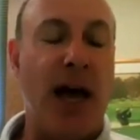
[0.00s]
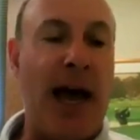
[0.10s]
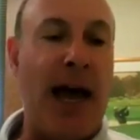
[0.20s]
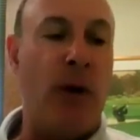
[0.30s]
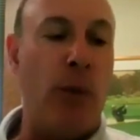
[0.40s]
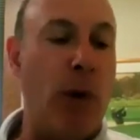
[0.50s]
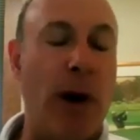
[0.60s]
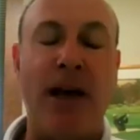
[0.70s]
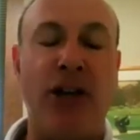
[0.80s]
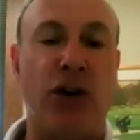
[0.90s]
and we
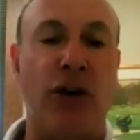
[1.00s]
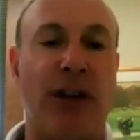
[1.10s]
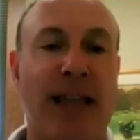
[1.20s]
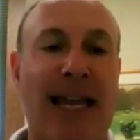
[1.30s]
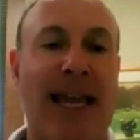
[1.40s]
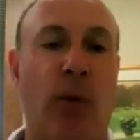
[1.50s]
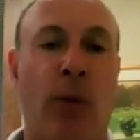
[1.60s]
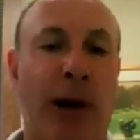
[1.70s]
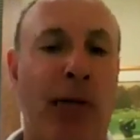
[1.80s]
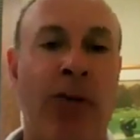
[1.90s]
want to make sure that they get
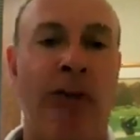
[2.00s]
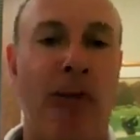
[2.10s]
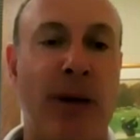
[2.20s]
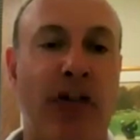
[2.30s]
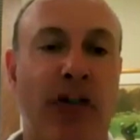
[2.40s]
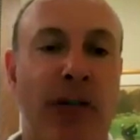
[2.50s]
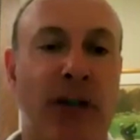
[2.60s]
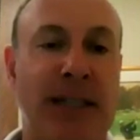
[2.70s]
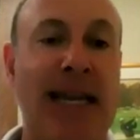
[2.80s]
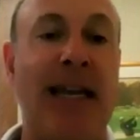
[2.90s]
whatever information
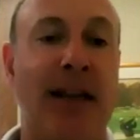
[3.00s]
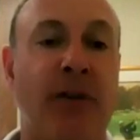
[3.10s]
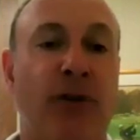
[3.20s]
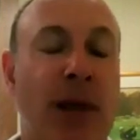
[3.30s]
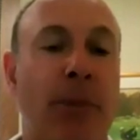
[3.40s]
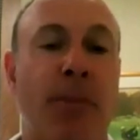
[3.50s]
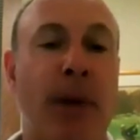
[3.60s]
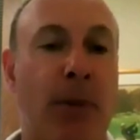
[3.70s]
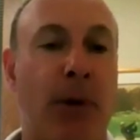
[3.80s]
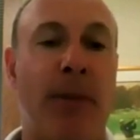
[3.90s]
is needed for them to
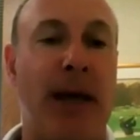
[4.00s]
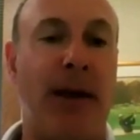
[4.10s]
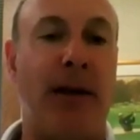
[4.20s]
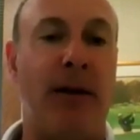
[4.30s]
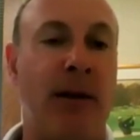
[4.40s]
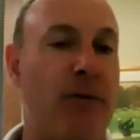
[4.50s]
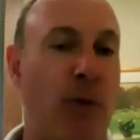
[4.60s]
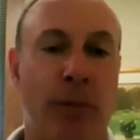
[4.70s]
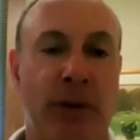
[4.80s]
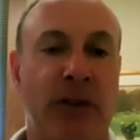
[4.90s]
be able to make
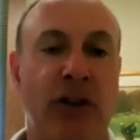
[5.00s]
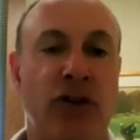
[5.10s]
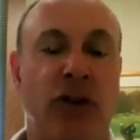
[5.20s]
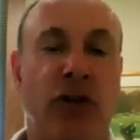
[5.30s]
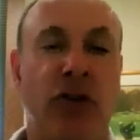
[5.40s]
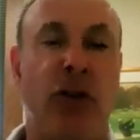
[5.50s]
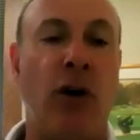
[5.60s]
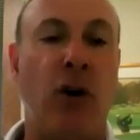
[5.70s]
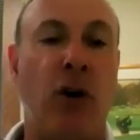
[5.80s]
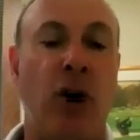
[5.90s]
informed decisions.
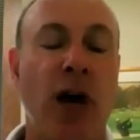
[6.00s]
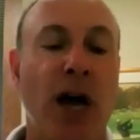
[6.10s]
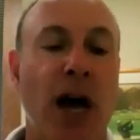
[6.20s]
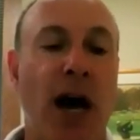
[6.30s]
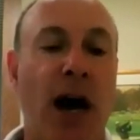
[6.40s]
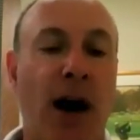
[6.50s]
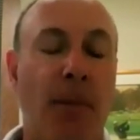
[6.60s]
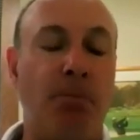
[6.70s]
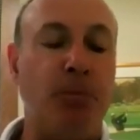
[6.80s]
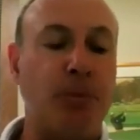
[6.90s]
So
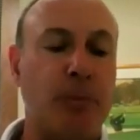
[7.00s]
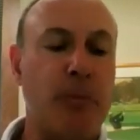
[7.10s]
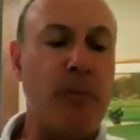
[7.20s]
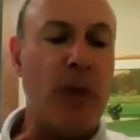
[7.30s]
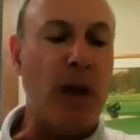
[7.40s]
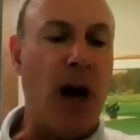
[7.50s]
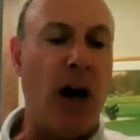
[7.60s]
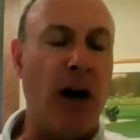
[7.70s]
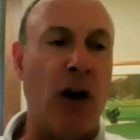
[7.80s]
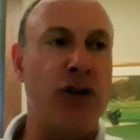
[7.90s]

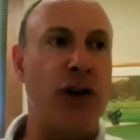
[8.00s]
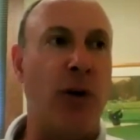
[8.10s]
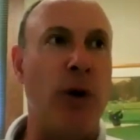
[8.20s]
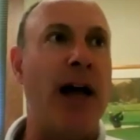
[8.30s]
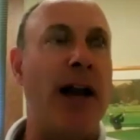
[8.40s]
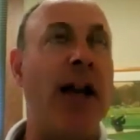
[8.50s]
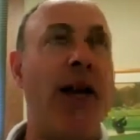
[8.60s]
we're not